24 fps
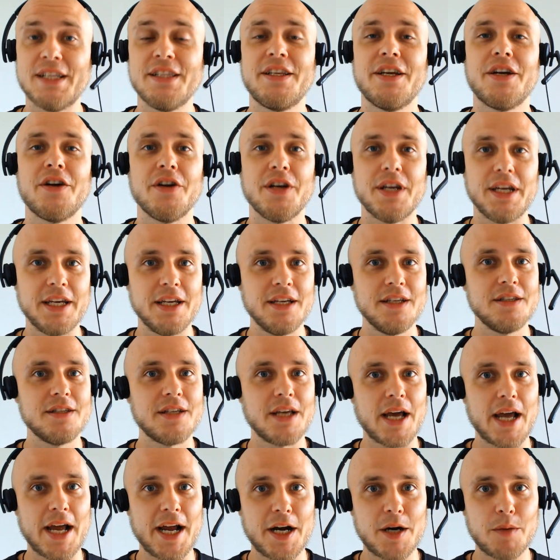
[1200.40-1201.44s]
they're in the
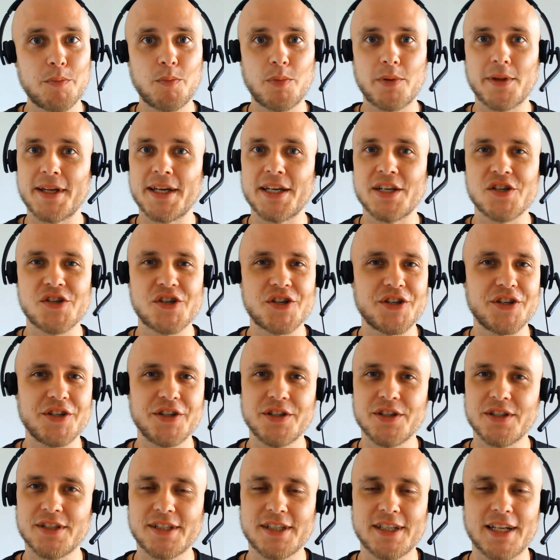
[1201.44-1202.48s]
airplane,
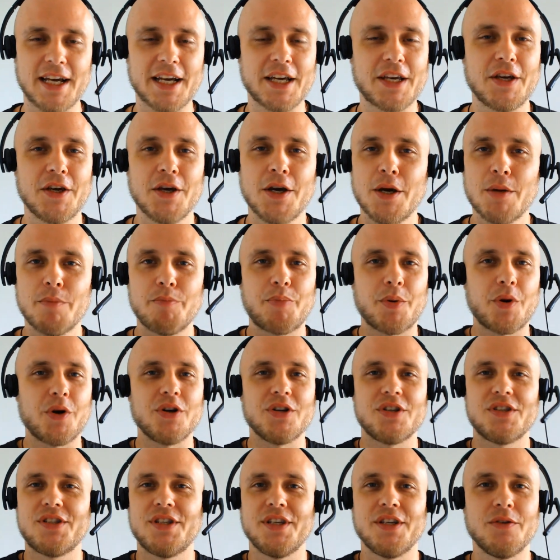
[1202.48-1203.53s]
she is like
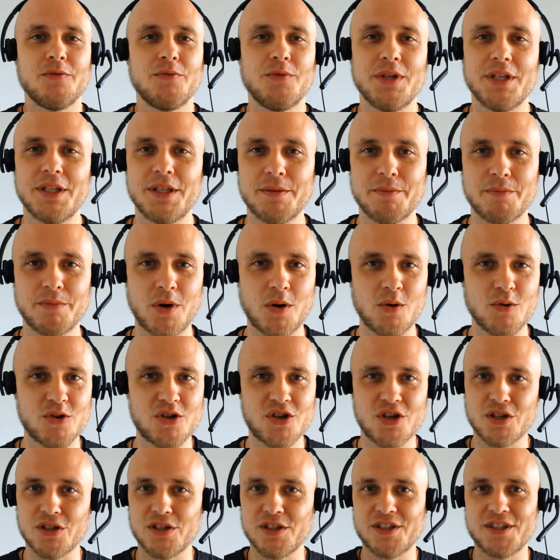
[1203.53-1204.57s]
bursting with
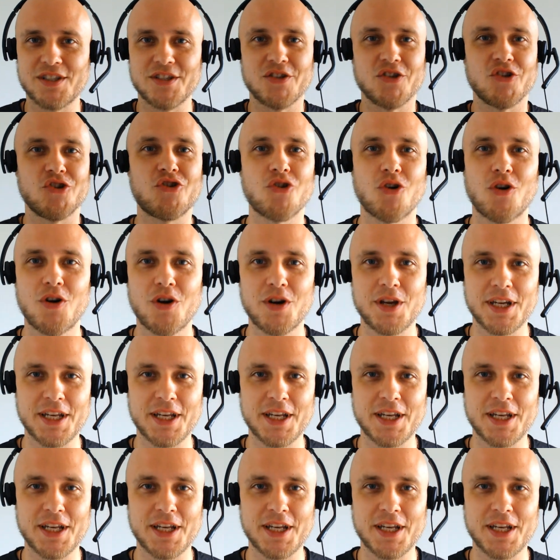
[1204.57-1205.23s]
emotions and joy,